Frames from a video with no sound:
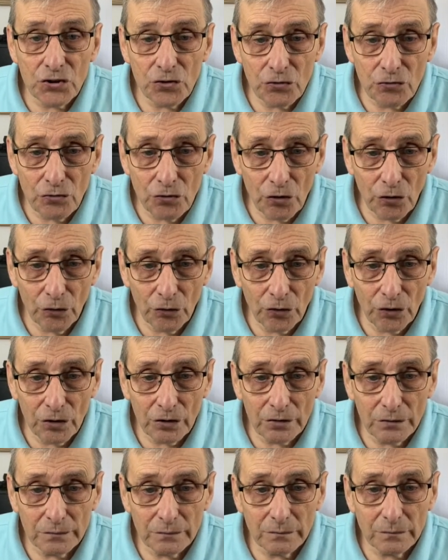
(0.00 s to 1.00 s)
run.
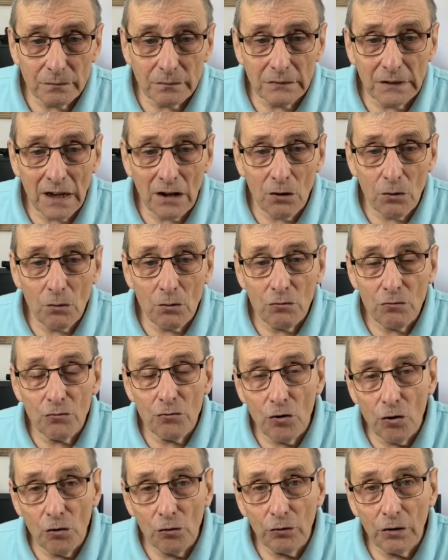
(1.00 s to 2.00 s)
Now
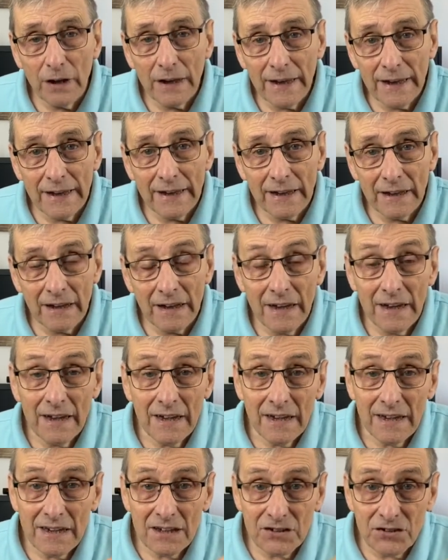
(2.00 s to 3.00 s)
run here
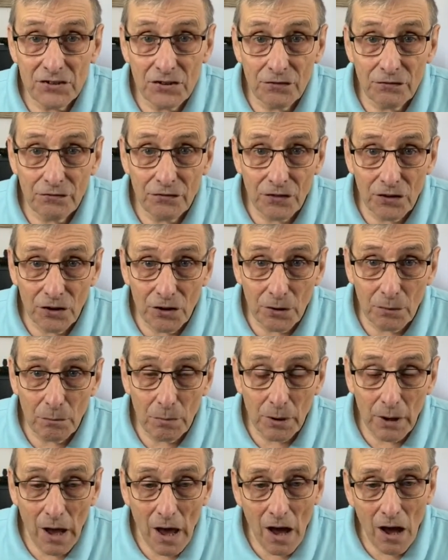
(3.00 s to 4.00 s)
is the verb,
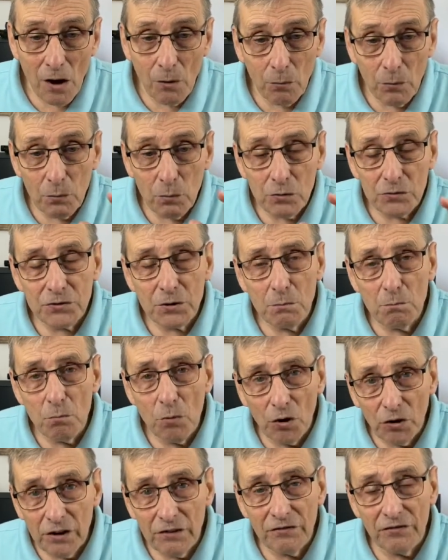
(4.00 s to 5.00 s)
and we want to
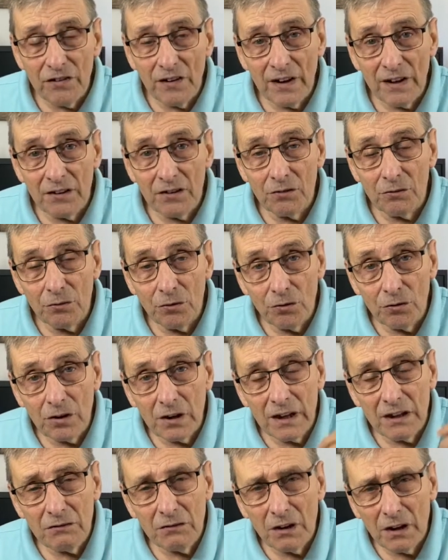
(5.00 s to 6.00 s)
modify the run and
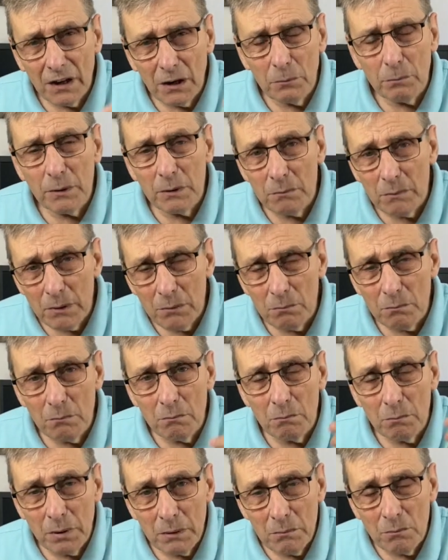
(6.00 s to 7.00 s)
give a little
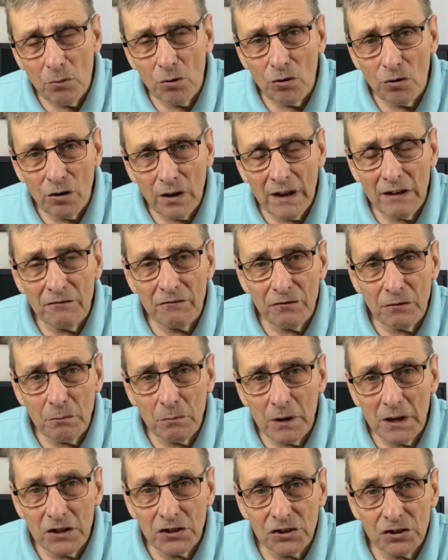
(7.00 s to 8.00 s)
bit more
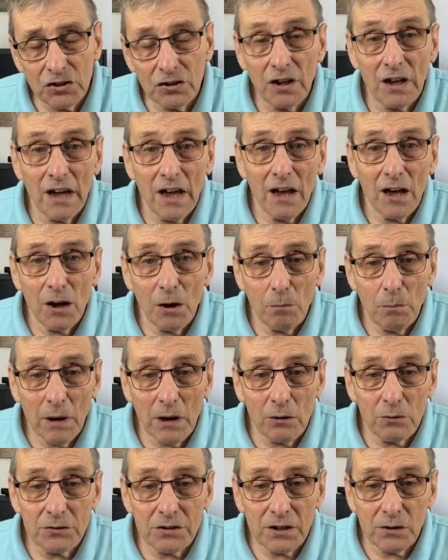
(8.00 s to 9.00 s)
information
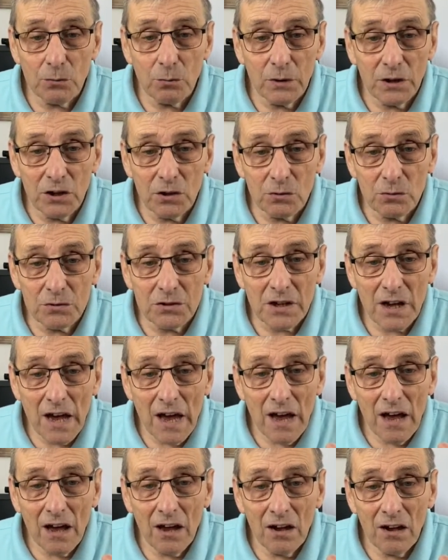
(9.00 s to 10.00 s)
about it. We use
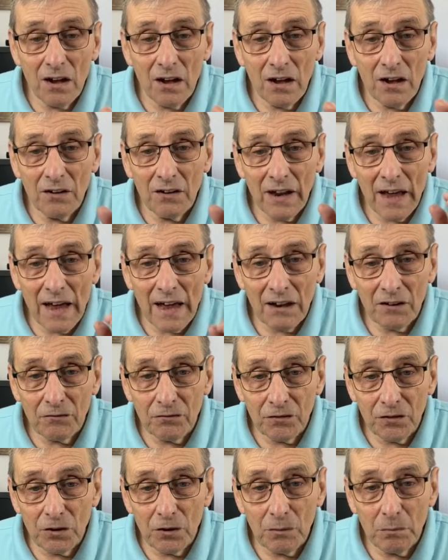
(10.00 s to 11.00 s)
an
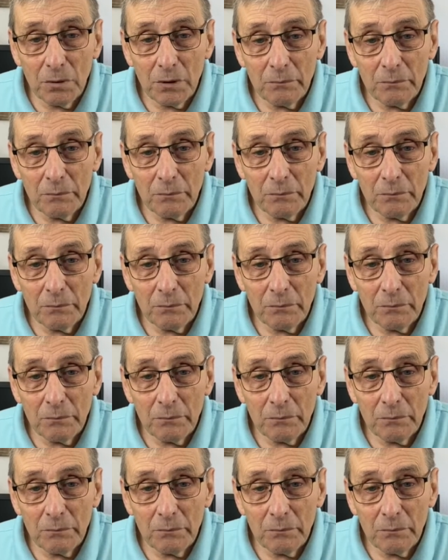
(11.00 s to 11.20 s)
adverb,